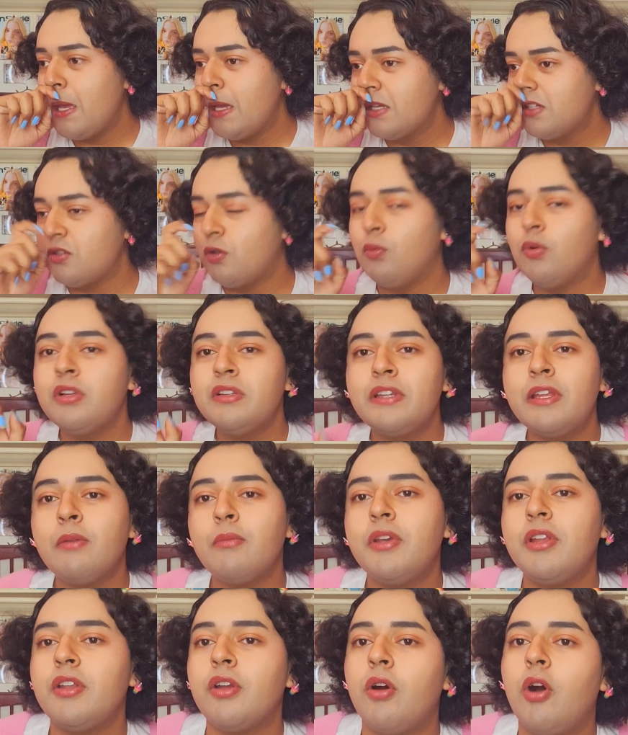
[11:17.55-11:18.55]
So one thing
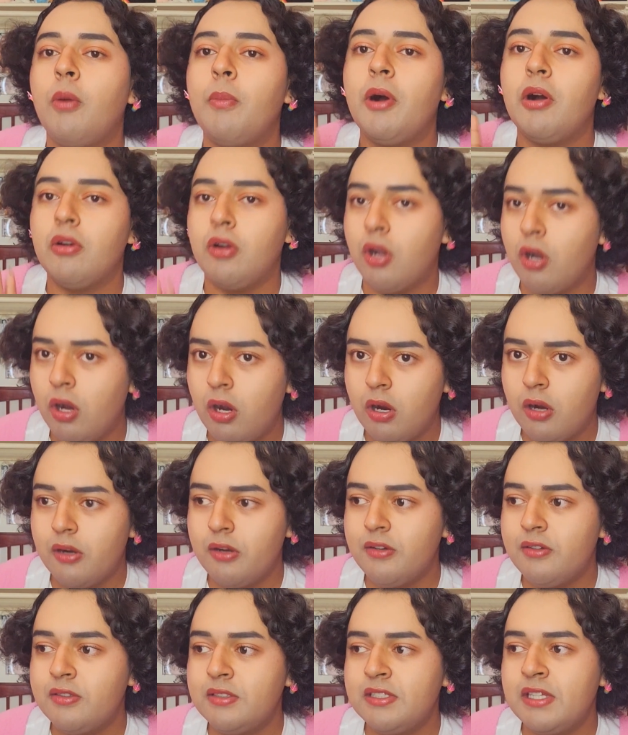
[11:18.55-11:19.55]
we know about
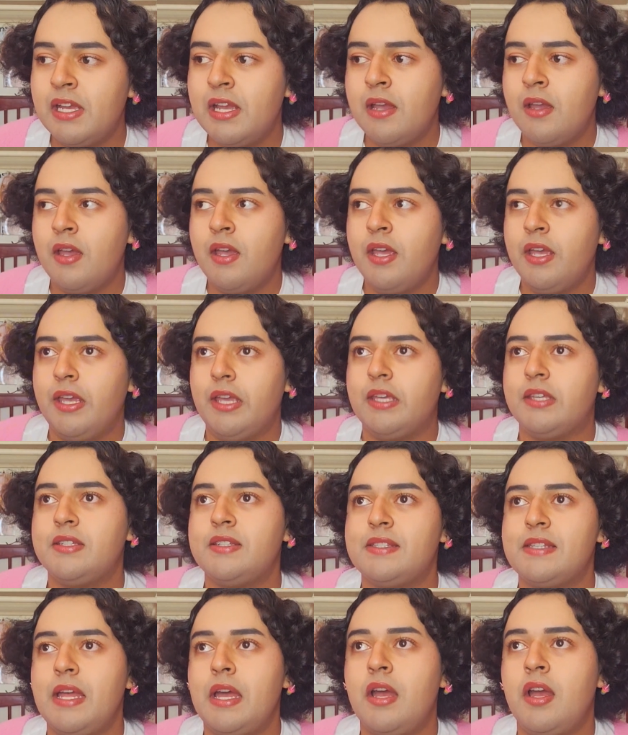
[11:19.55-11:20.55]
Cars is
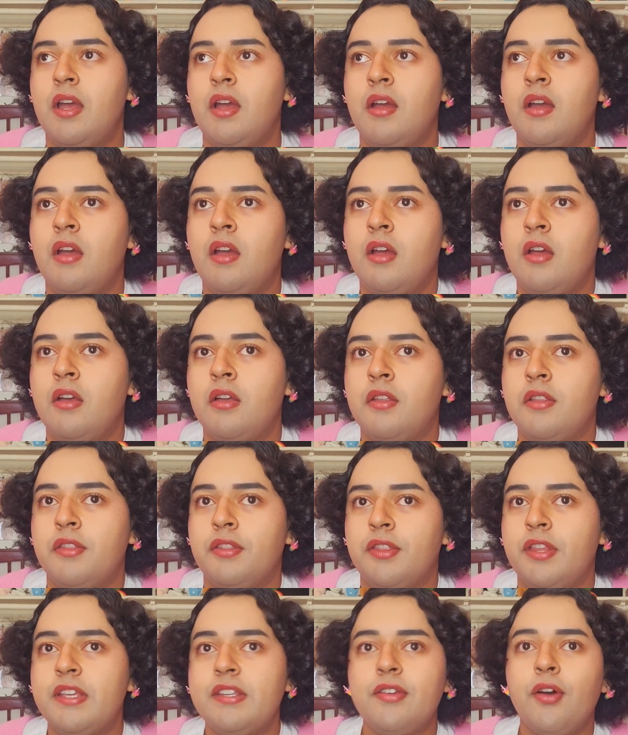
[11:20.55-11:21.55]
that
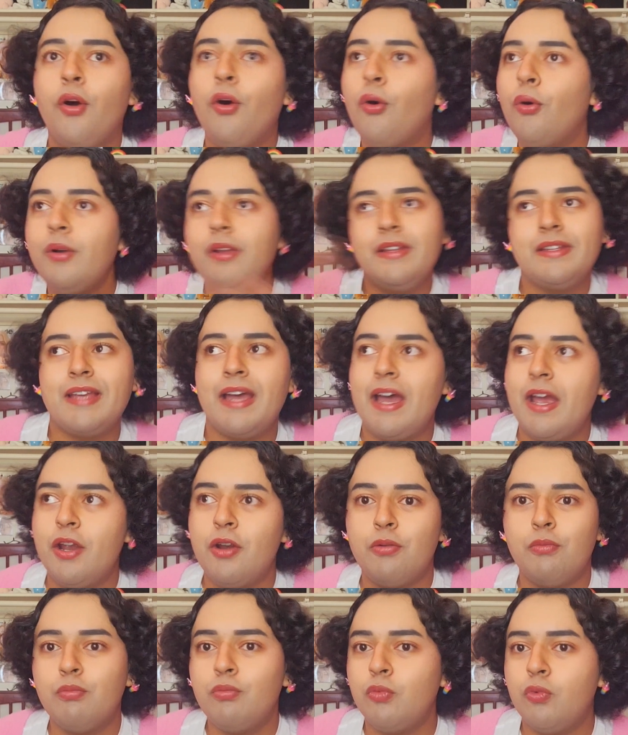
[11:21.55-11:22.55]
this whole
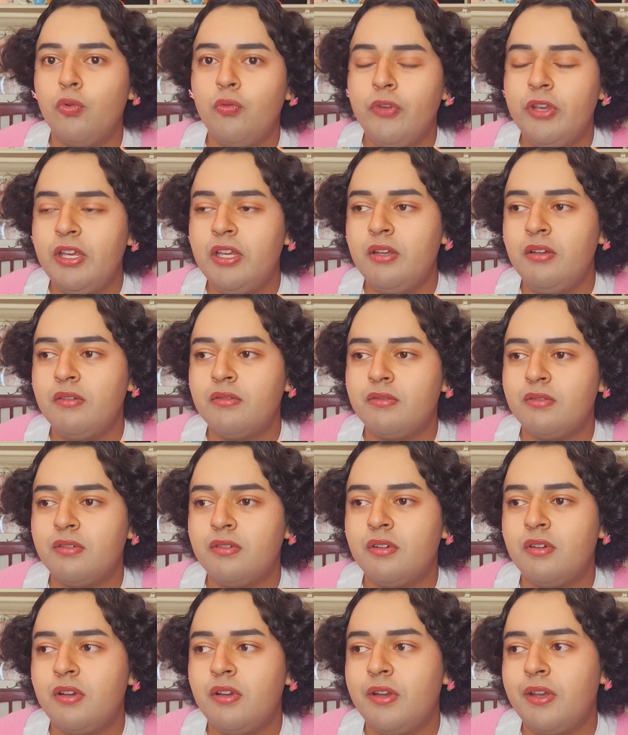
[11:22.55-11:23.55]
entire movie,
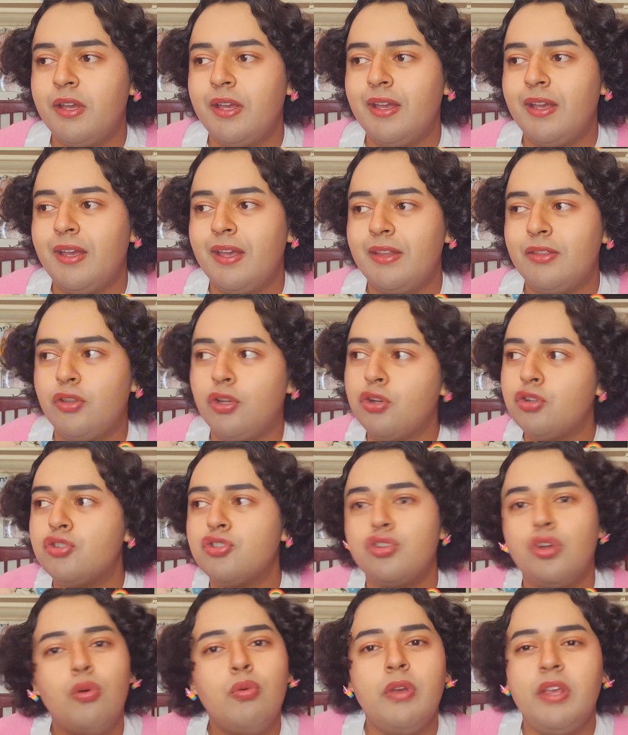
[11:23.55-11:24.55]
there's
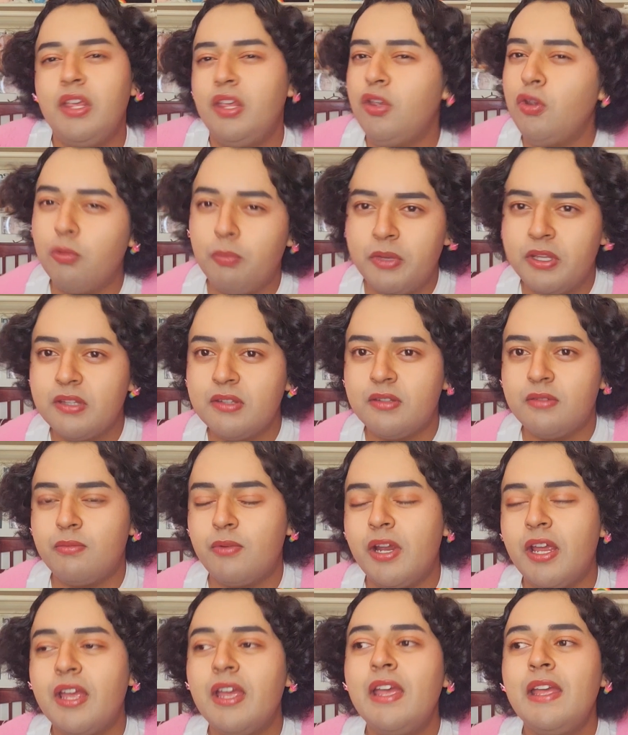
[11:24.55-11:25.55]
no humans,
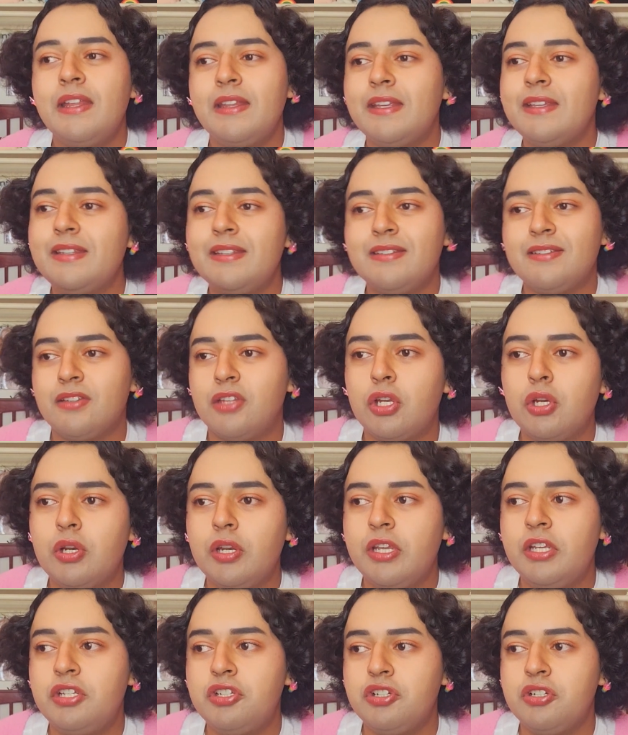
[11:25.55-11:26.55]
right? This is
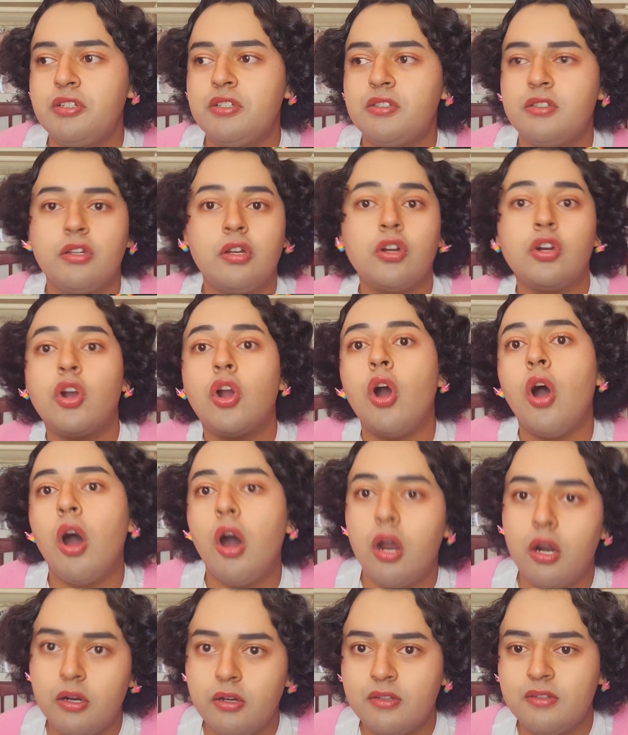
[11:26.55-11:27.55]
literally just
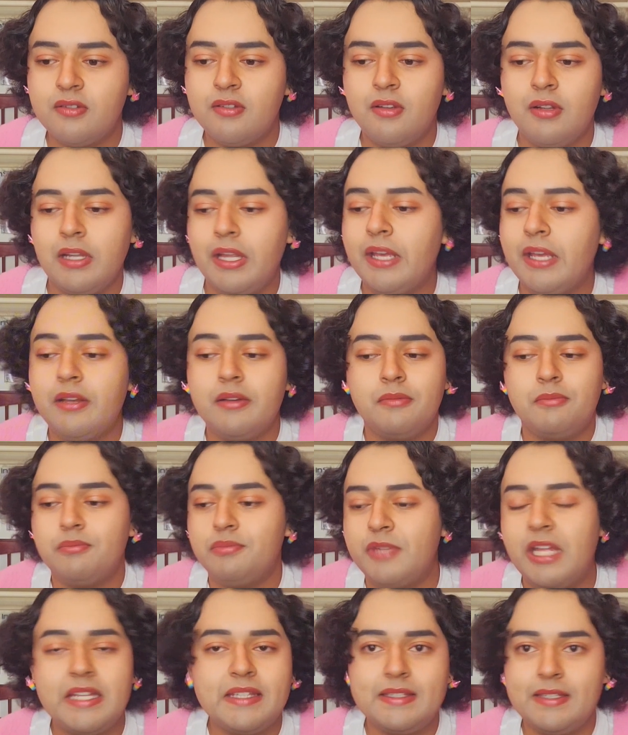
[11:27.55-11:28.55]
cars. Like,
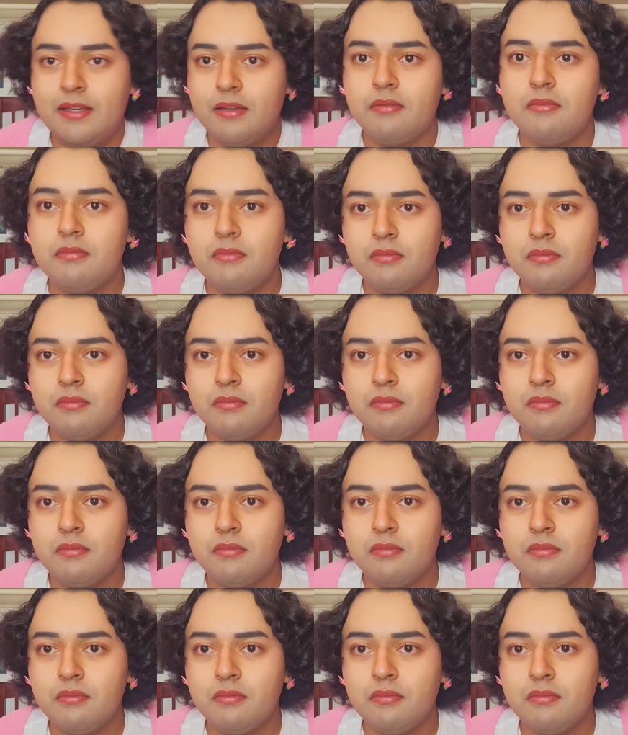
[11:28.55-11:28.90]
that's it.